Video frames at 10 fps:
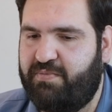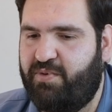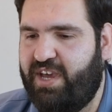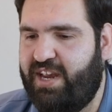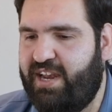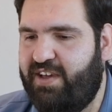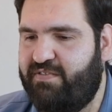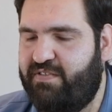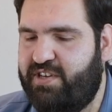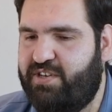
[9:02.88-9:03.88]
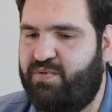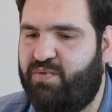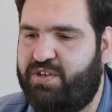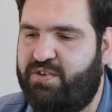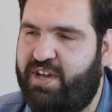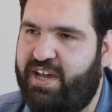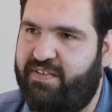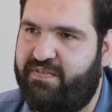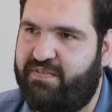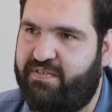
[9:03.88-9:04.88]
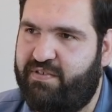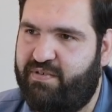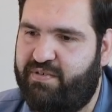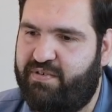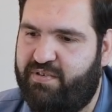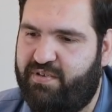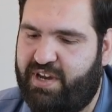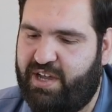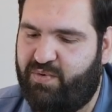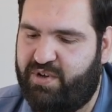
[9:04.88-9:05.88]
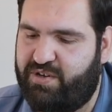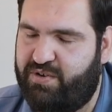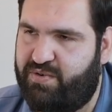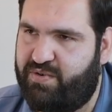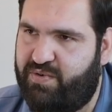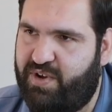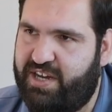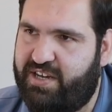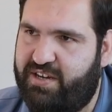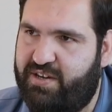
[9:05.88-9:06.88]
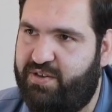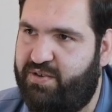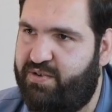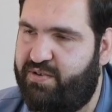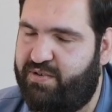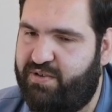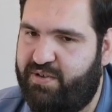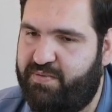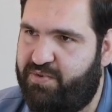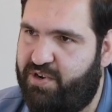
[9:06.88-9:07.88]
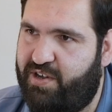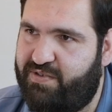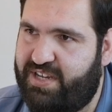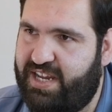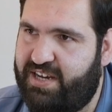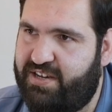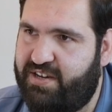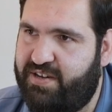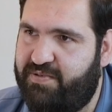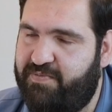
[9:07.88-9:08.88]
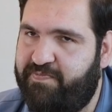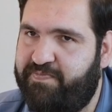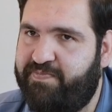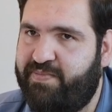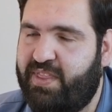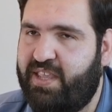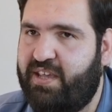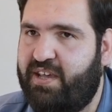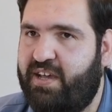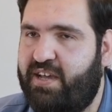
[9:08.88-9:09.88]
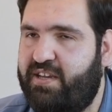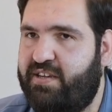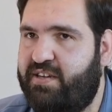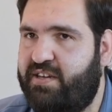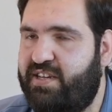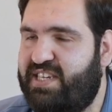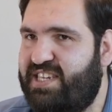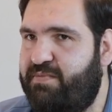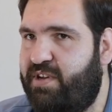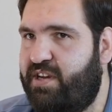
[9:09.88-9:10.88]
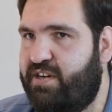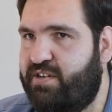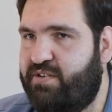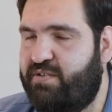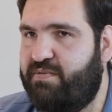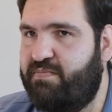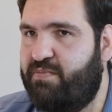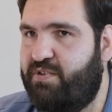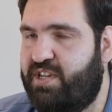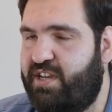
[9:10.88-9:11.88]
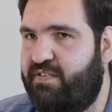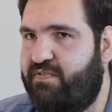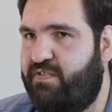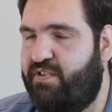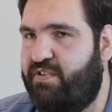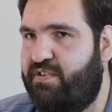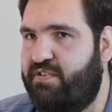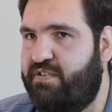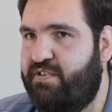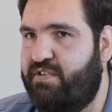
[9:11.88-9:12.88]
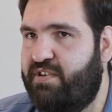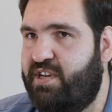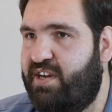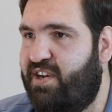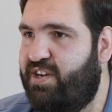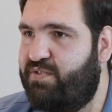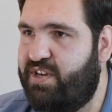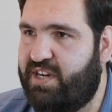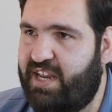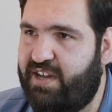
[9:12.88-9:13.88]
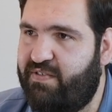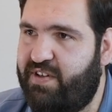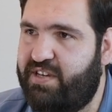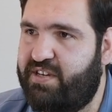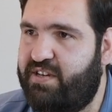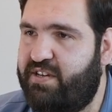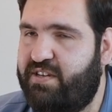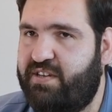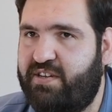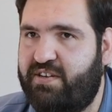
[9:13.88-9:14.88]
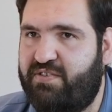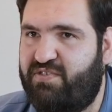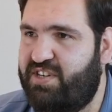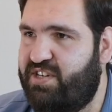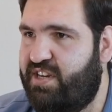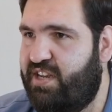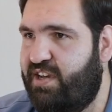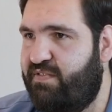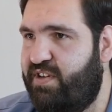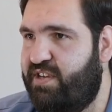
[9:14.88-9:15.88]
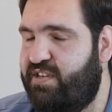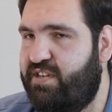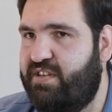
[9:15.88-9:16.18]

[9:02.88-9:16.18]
Bulgarian language, what you have, like what you write, you pronounce that, and it's similar mostly for a Greek language, Russian language.